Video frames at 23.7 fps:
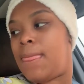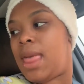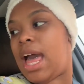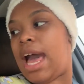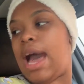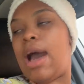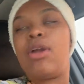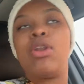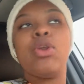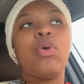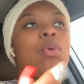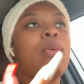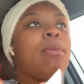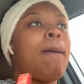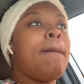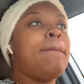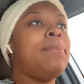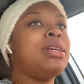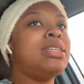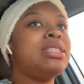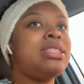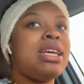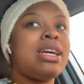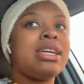I don't know where my
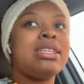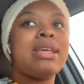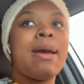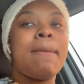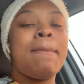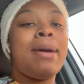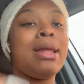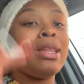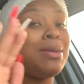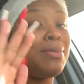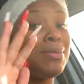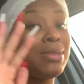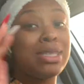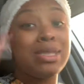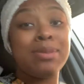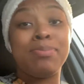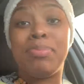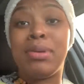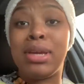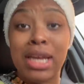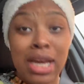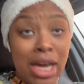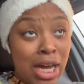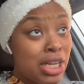Blistex at. My lips is
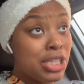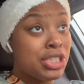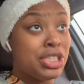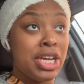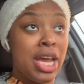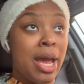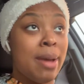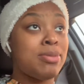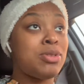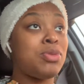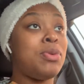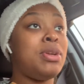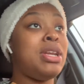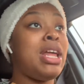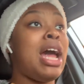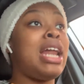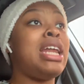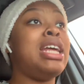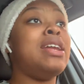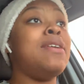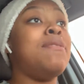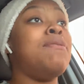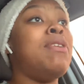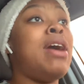beyond chapped. So need, I
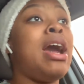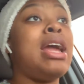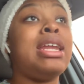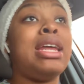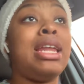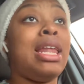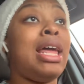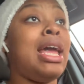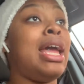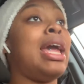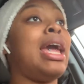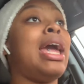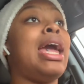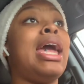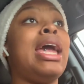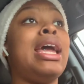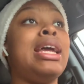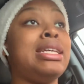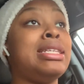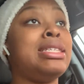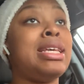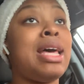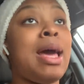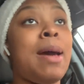need to find it like
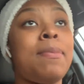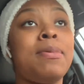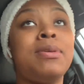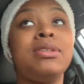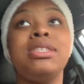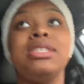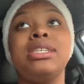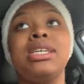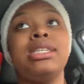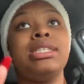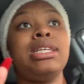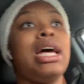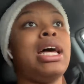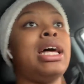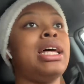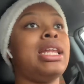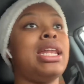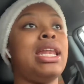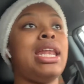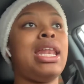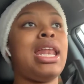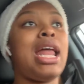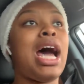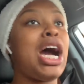ASAP because this is uh,
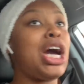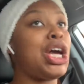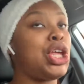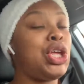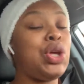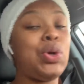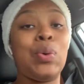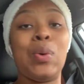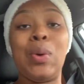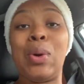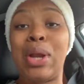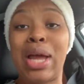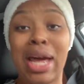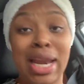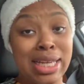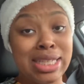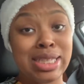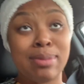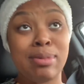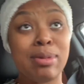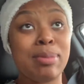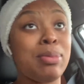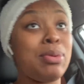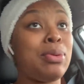not cute, not
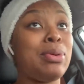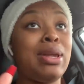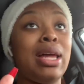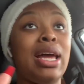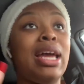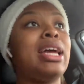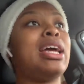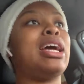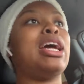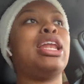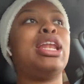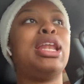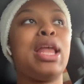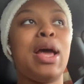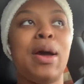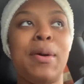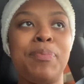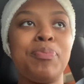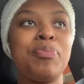acceptable. Like, no.